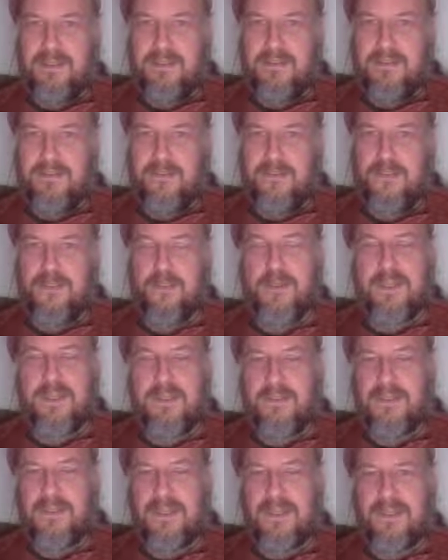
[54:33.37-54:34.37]
So one
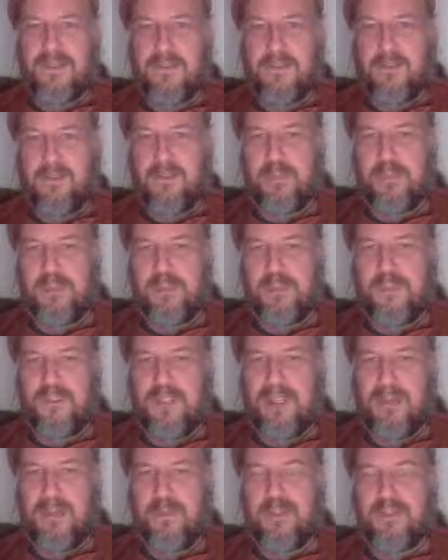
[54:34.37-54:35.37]
of the books
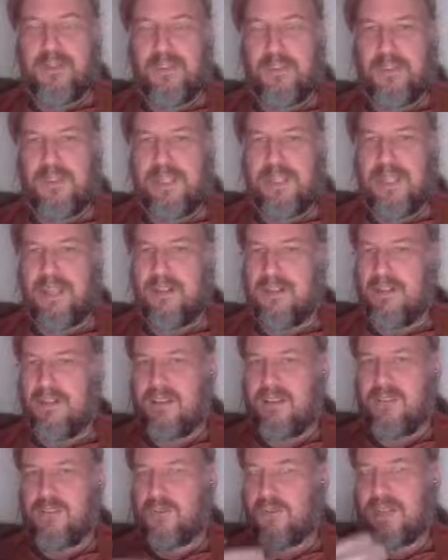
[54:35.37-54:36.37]
that I want to look at
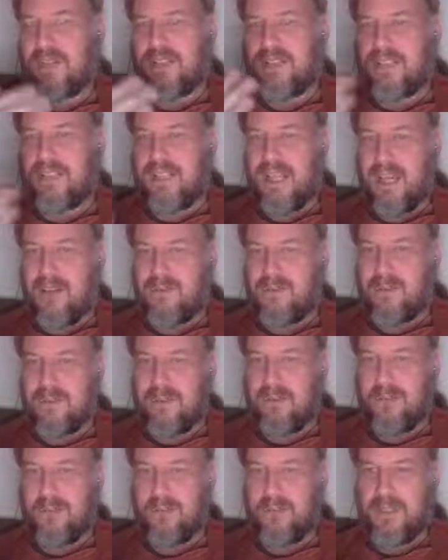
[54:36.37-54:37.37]
directly after
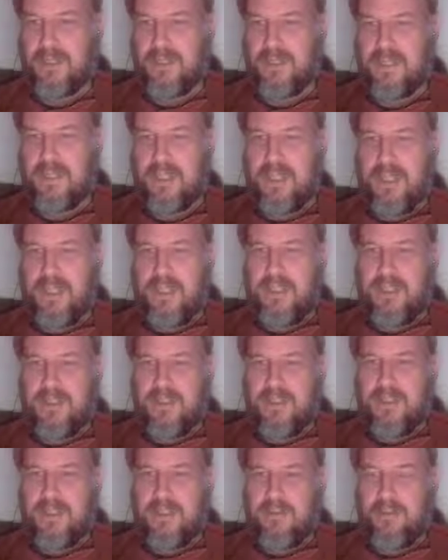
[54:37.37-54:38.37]
this one,
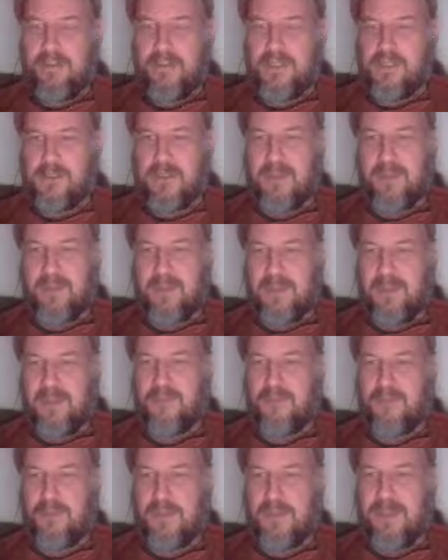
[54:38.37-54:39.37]
which may be a
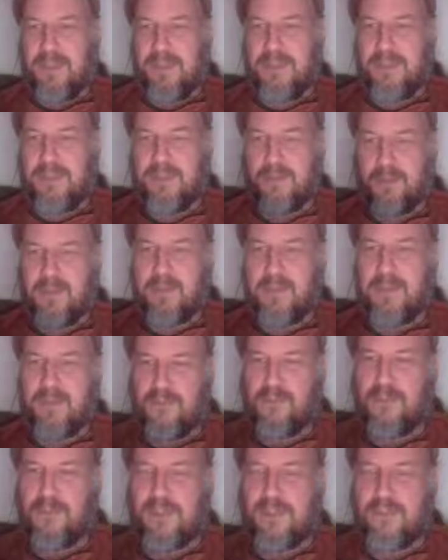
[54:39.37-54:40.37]
foil, this may be a
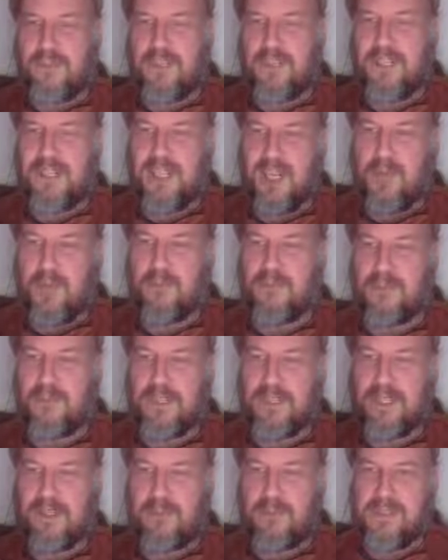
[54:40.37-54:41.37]
foil setting up for
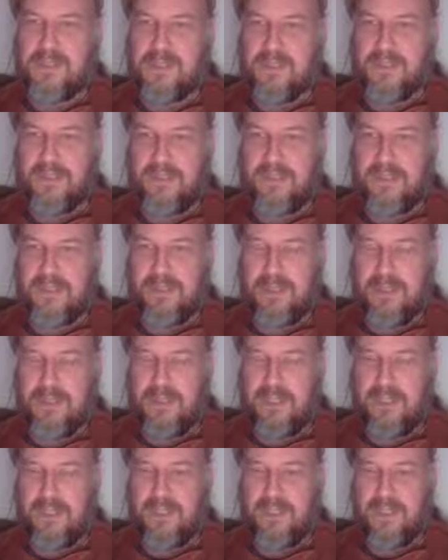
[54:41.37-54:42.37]
that, which is,
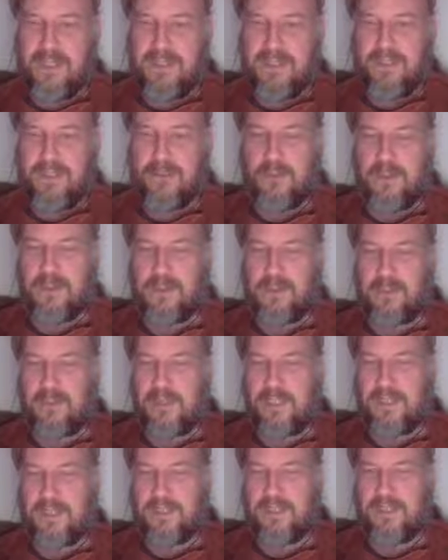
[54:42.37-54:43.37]
and that's Ryder
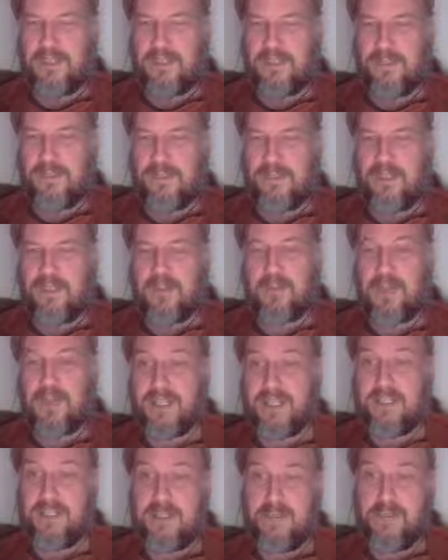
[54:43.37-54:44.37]
Bogdan's
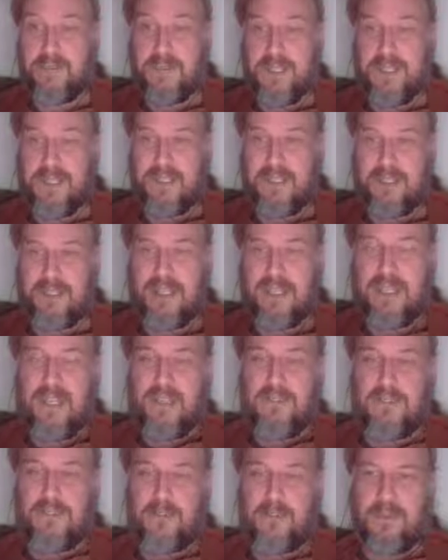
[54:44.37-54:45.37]
Predicative Thinking.
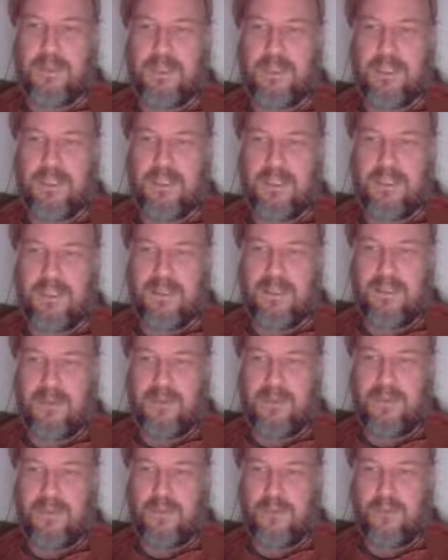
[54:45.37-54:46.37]
So we're going
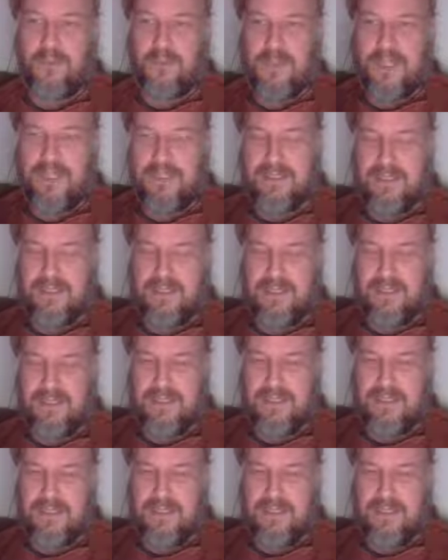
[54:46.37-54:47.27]
to directly